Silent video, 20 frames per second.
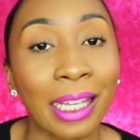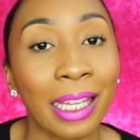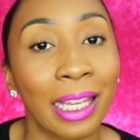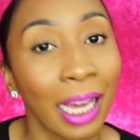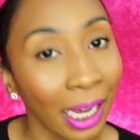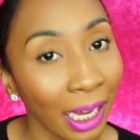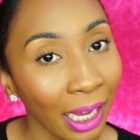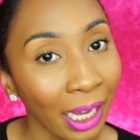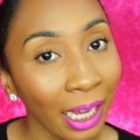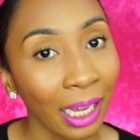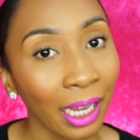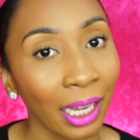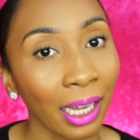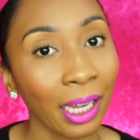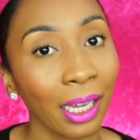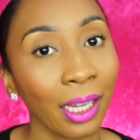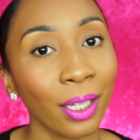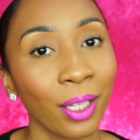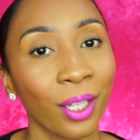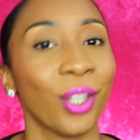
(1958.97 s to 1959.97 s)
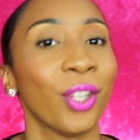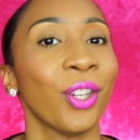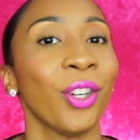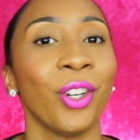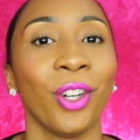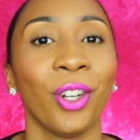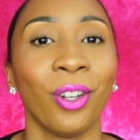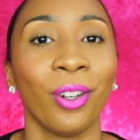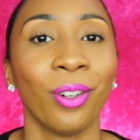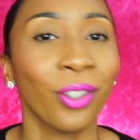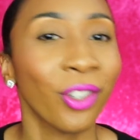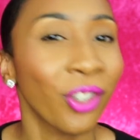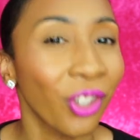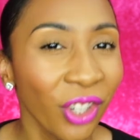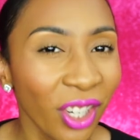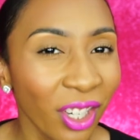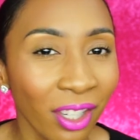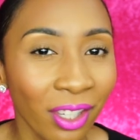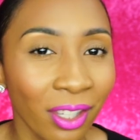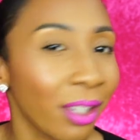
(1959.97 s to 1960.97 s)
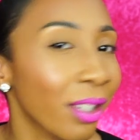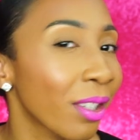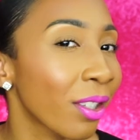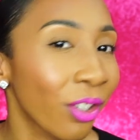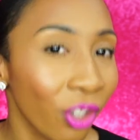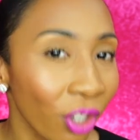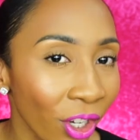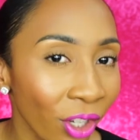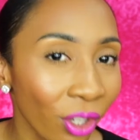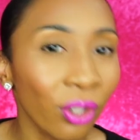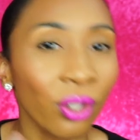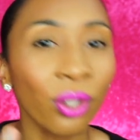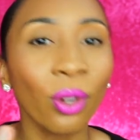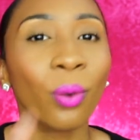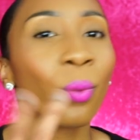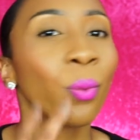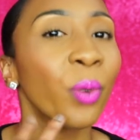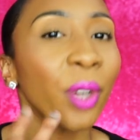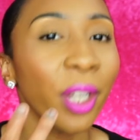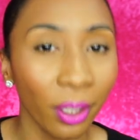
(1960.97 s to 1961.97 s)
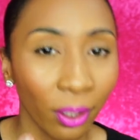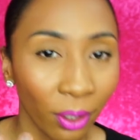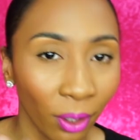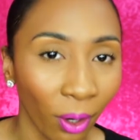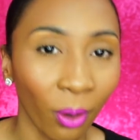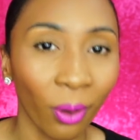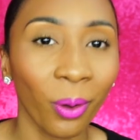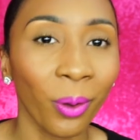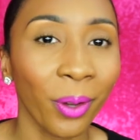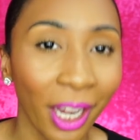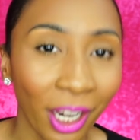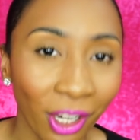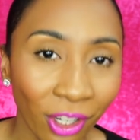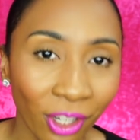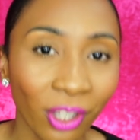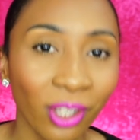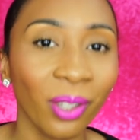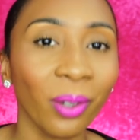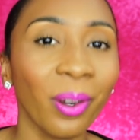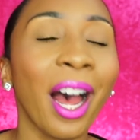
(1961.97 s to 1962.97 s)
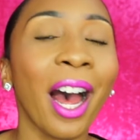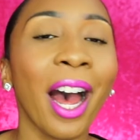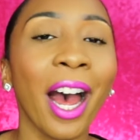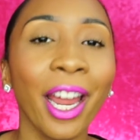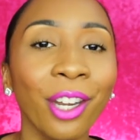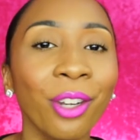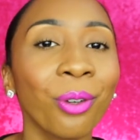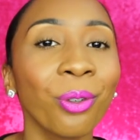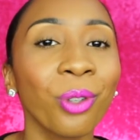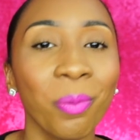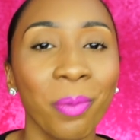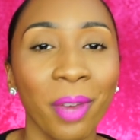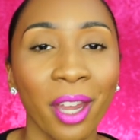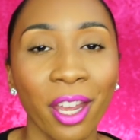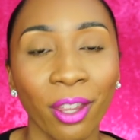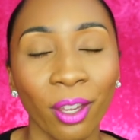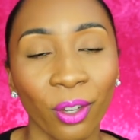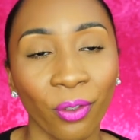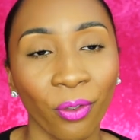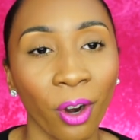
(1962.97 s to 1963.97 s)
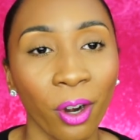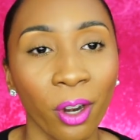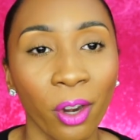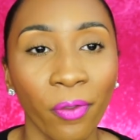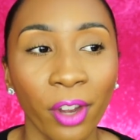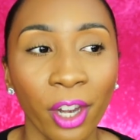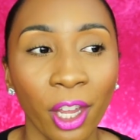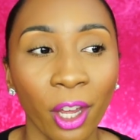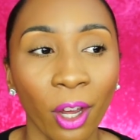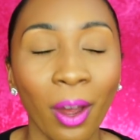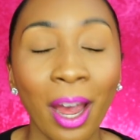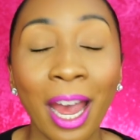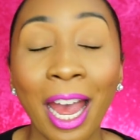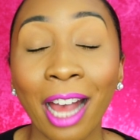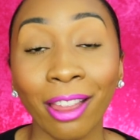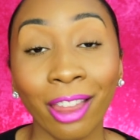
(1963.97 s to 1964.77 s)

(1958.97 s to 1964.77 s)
yes girl, just so we know, okay? Just so I know you made it this far in the video.